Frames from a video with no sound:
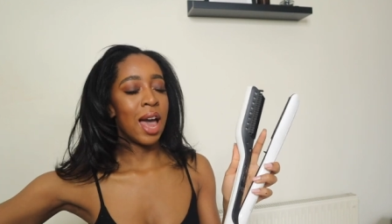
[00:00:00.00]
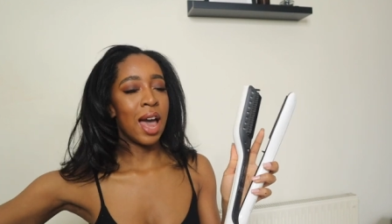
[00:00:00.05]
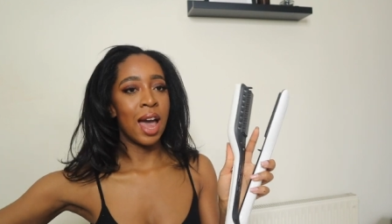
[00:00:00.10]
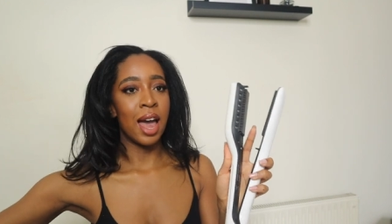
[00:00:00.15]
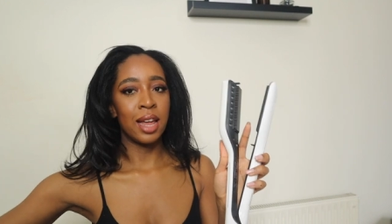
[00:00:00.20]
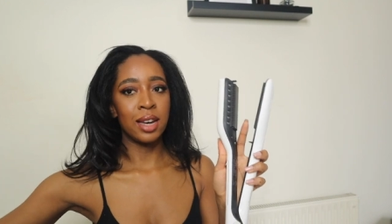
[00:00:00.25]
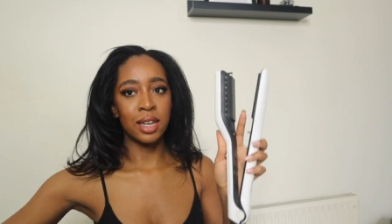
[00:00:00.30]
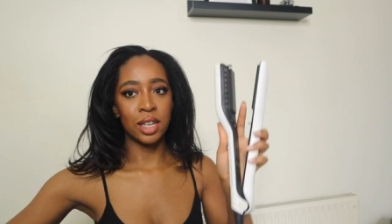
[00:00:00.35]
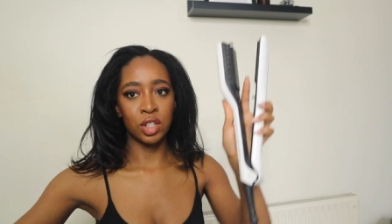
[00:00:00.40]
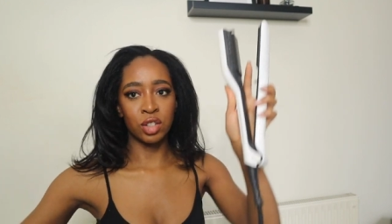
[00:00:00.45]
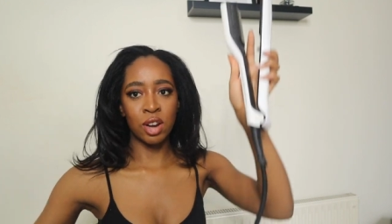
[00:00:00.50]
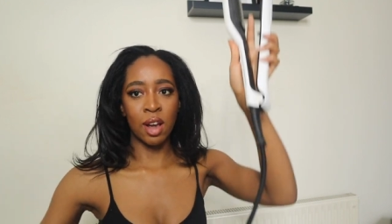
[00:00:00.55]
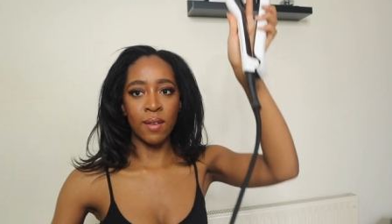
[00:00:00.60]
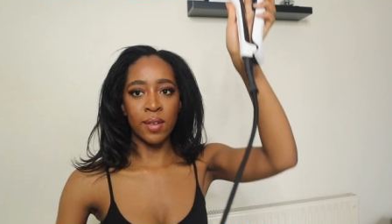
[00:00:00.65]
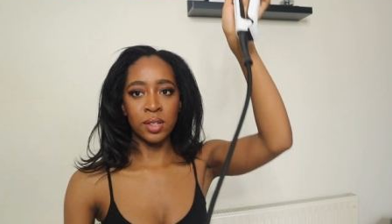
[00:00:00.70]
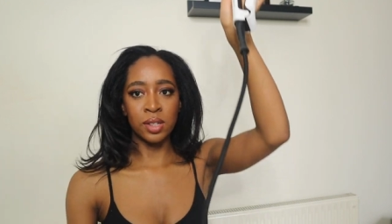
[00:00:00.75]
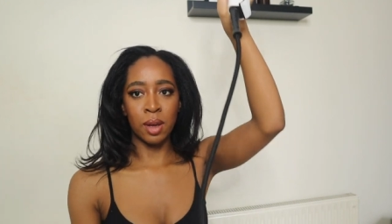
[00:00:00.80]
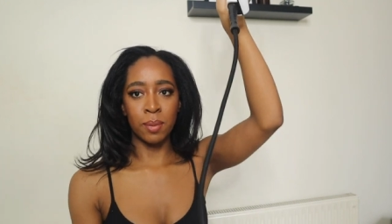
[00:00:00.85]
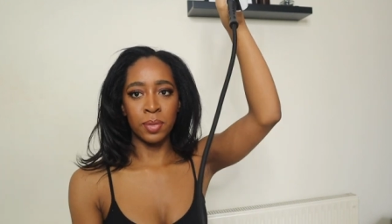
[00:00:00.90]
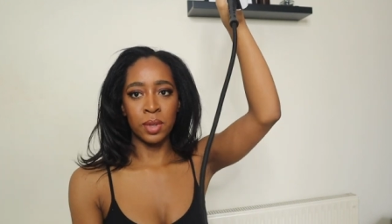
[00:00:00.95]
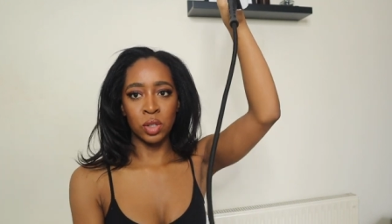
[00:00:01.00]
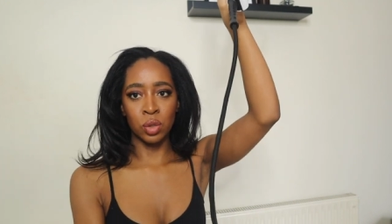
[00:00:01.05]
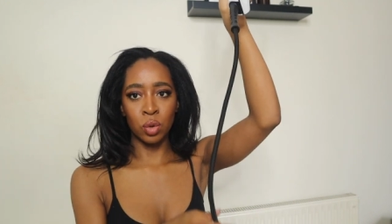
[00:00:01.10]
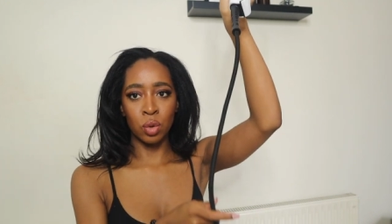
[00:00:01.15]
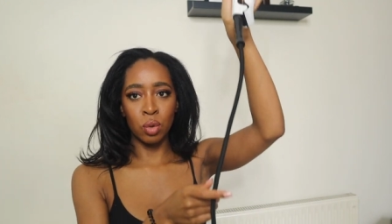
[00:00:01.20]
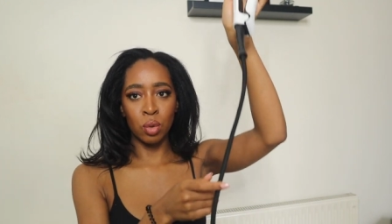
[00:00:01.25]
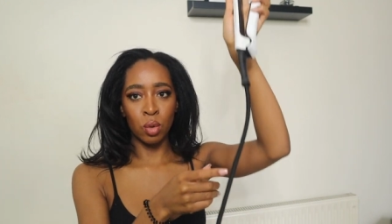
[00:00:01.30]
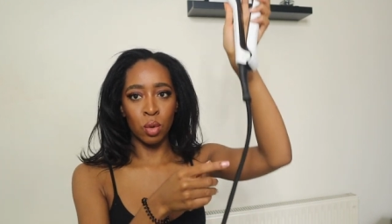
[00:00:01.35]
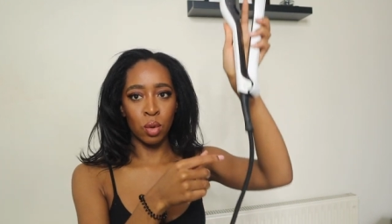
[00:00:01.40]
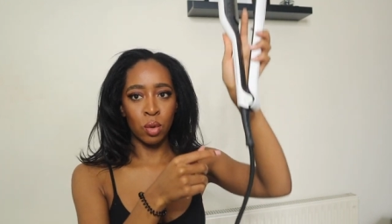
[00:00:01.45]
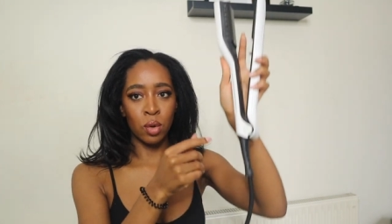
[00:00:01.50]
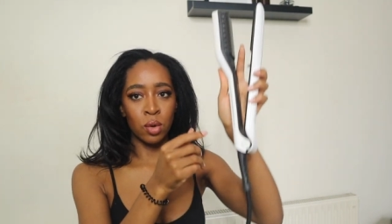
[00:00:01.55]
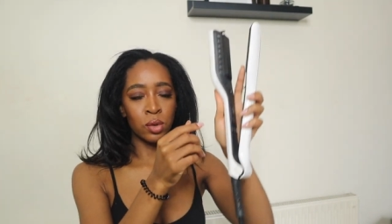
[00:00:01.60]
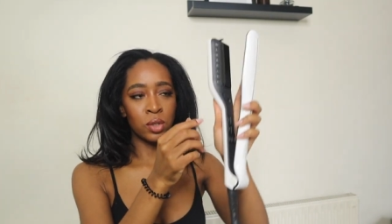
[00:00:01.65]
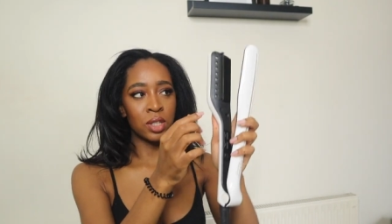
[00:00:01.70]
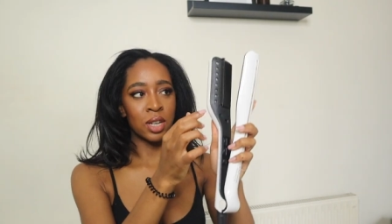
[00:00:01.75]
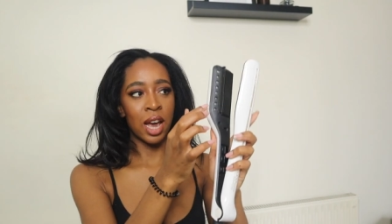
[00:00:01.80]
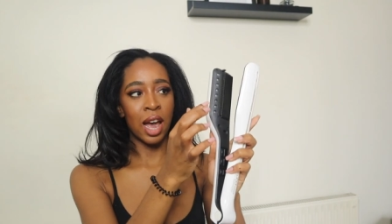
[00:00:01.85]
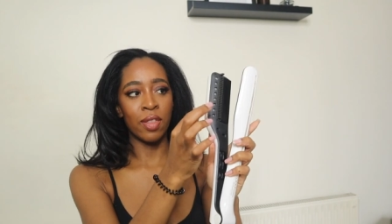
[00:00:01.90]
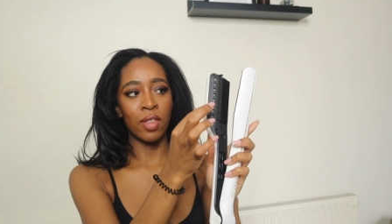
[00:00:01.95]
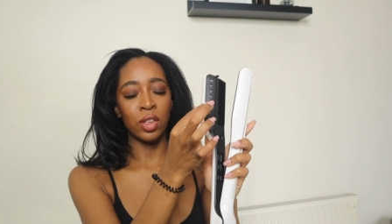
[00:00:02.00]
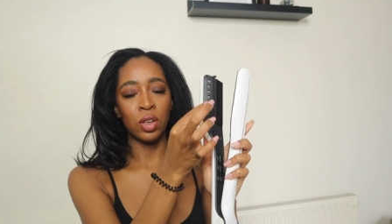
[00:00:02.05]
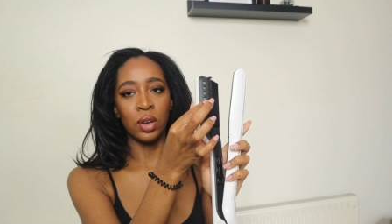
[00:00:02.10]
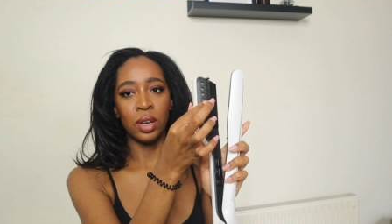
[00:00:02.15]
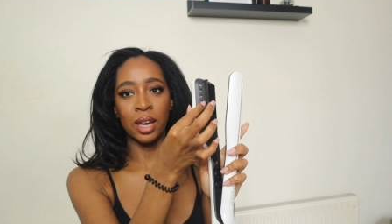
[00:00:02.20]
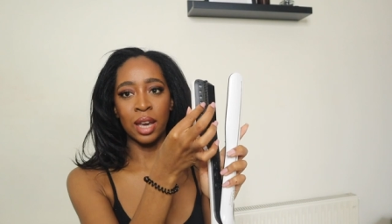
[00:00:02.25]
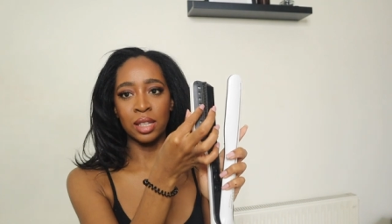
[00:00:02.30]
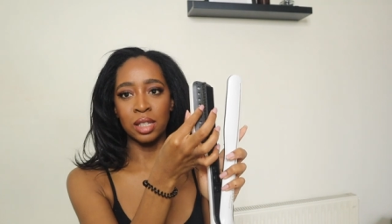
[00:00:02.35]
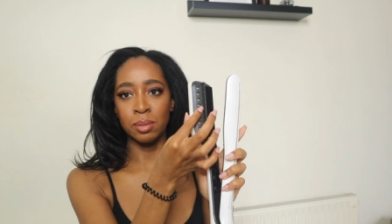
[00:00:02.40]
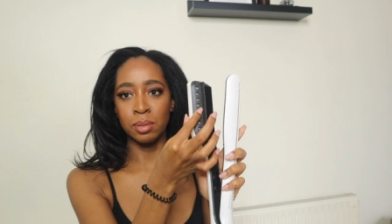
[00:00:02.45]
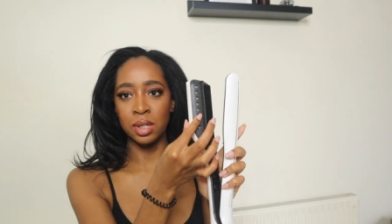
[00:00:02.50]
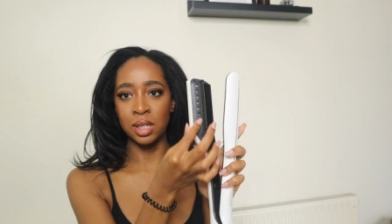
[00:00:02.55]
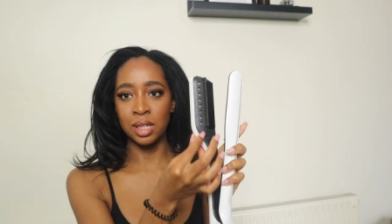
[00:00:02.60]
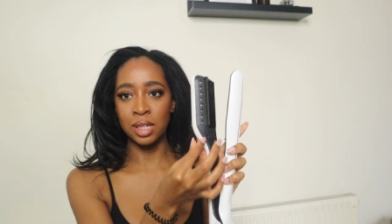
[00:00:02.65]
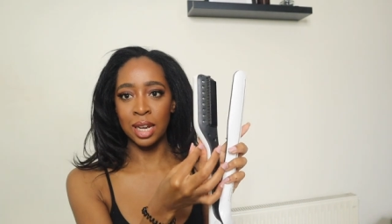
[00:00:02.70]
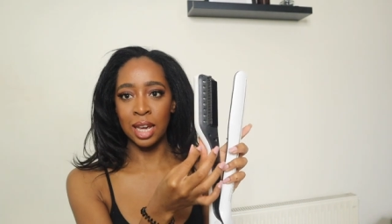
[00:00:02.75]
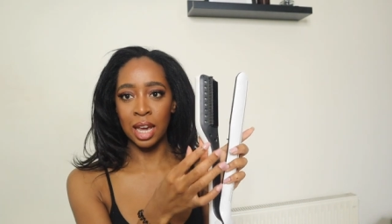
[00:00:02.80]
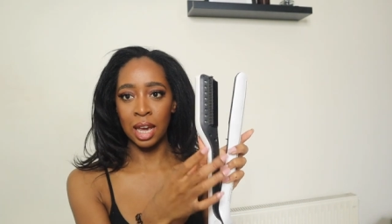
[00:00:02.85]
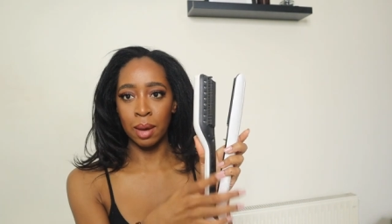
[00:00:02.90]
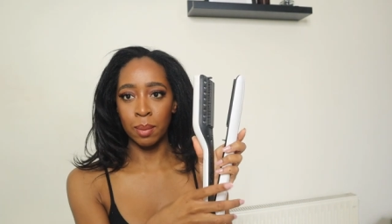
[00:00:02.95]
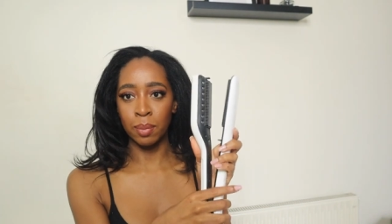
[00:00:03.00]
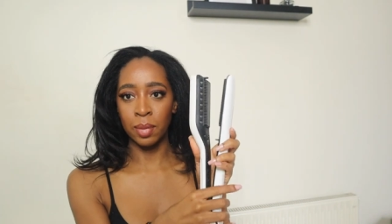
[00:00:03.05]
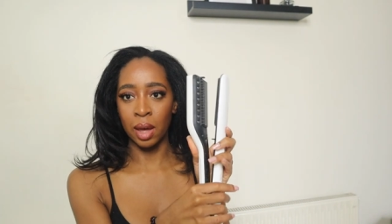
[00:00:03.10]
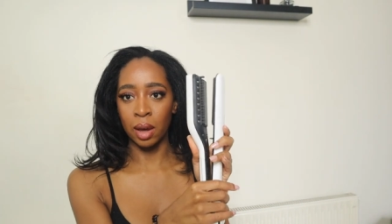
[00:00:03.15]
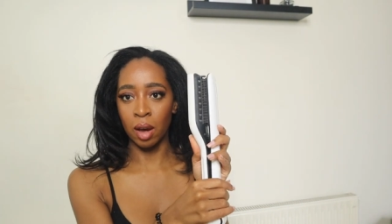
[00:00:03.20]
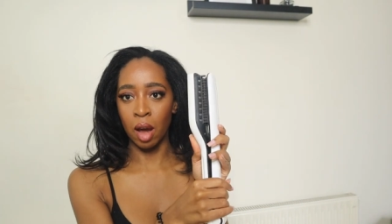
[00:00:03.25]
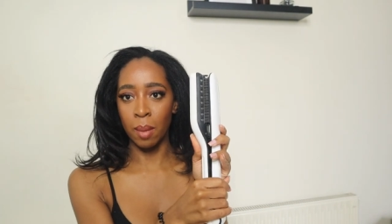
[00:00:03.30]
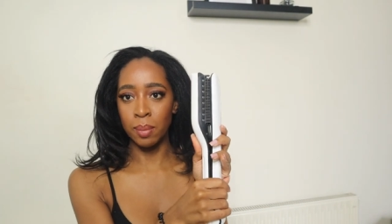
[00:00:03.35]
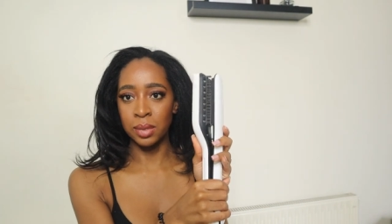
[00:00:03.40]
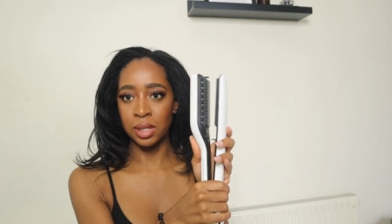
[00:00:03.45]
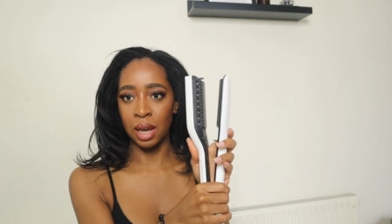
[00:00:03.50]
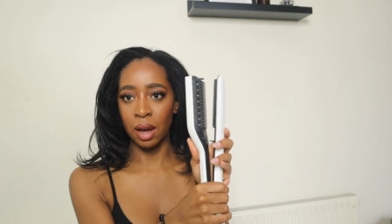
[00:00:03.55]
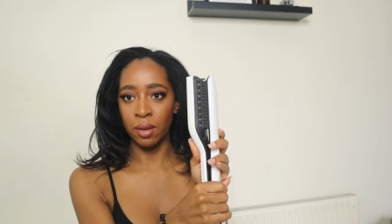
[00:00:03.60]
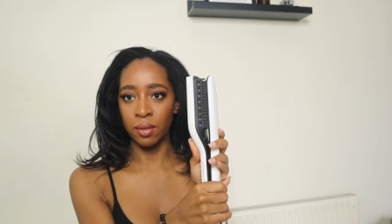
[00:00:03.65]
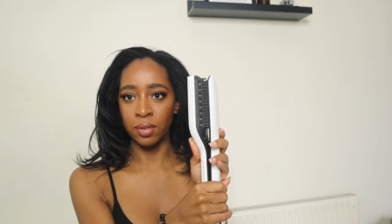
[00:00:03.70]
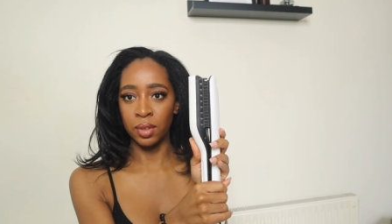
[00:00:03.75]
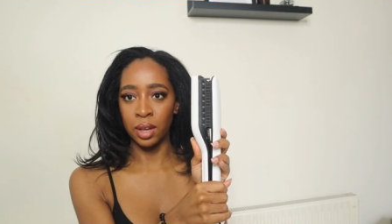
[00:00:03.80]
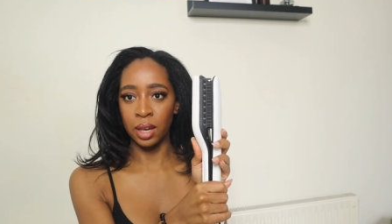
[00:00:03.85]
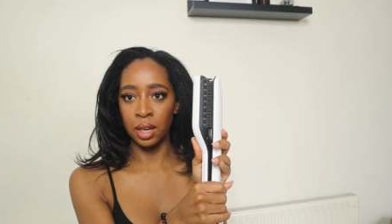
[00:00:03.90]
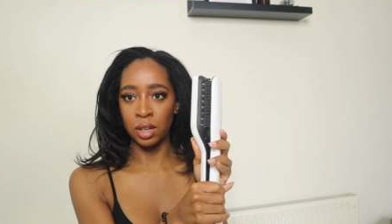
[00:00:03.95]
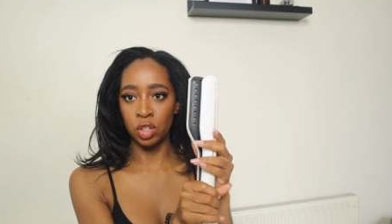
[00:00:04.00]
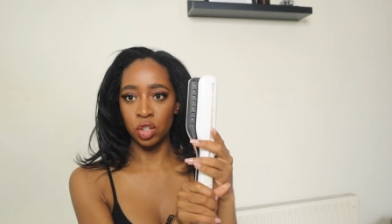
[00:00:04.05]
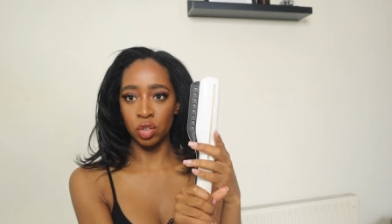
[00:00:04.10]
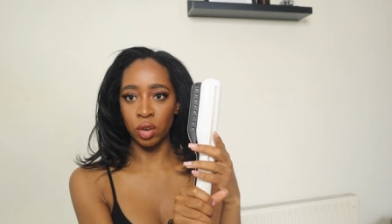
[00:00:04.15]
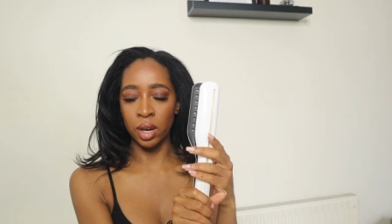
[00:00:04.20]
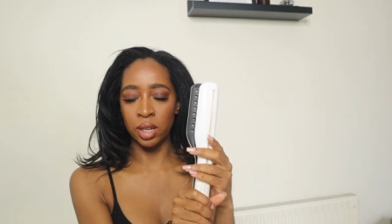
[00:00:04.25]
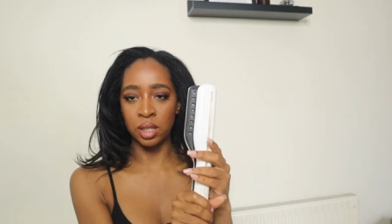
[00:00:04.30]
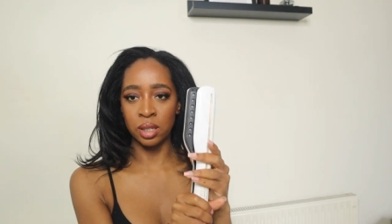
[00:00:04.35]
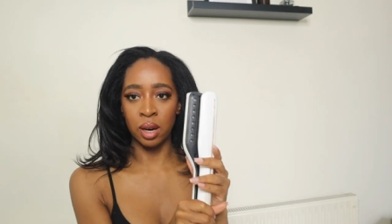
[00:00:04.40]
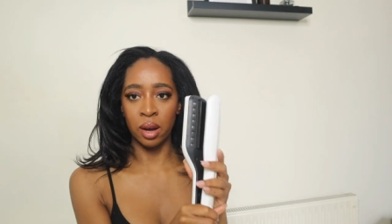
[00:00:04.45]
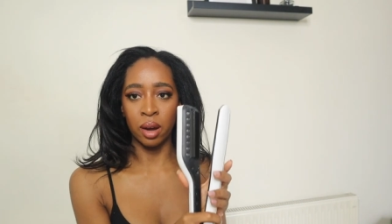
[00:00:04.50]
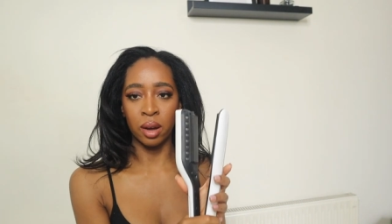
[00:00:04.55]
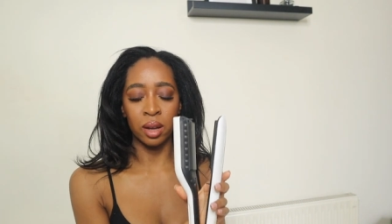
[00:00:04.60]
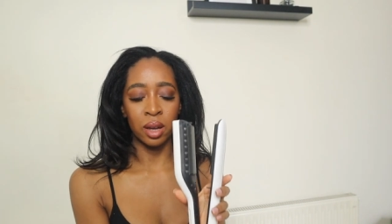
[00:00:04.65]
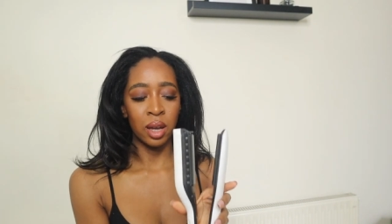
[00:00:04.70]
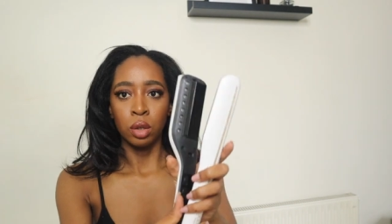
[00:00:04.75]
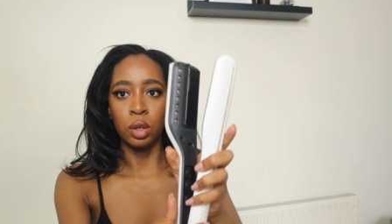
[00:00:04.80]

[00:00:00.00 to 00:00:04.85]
and it travels up this cord and then you get some steam that comes out the straightener.